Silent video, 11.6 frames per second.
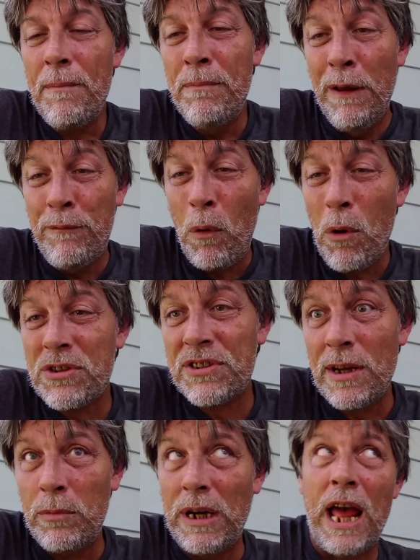before
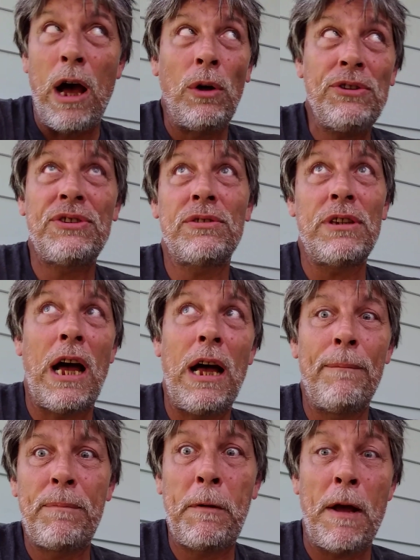someone else
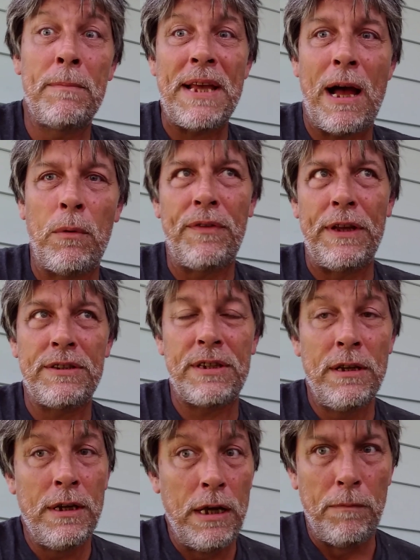comes out with
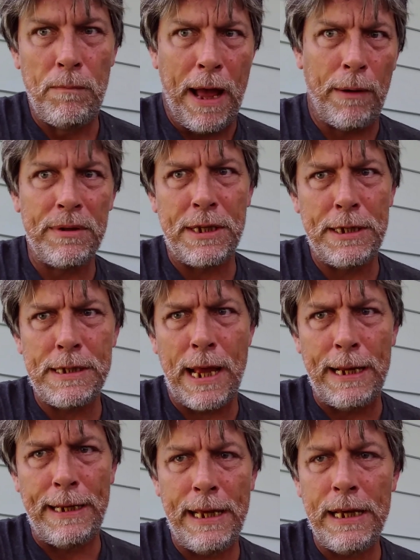how it's his
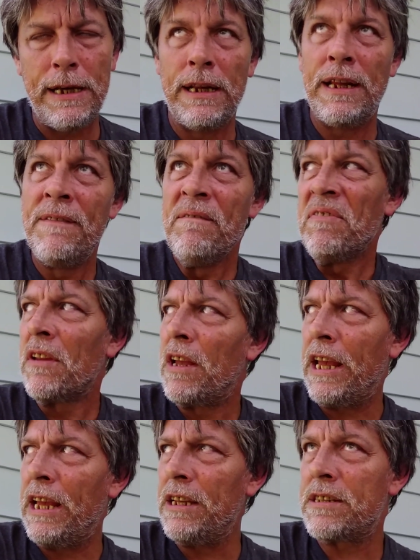idea and
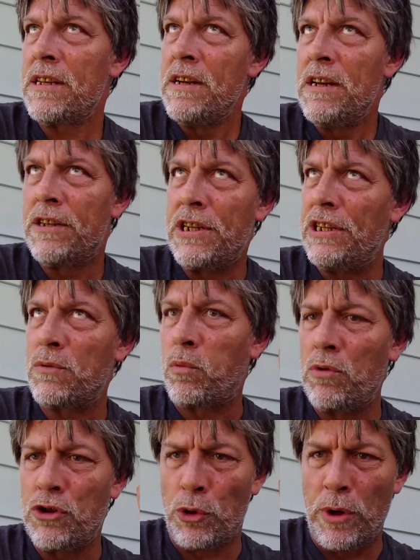it's his
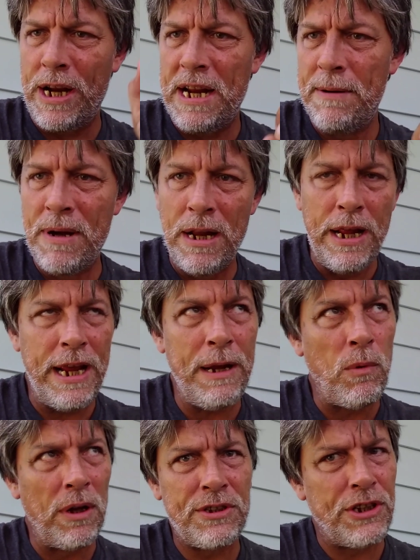dream and he
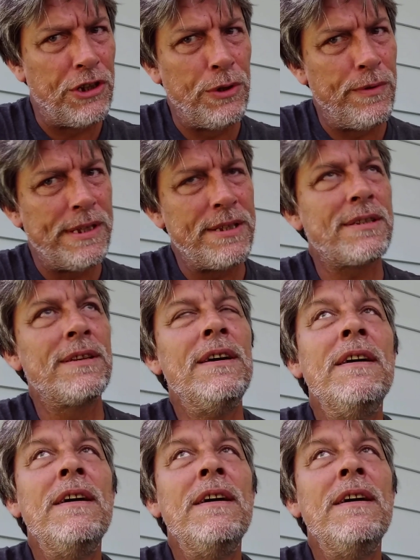wants to do this,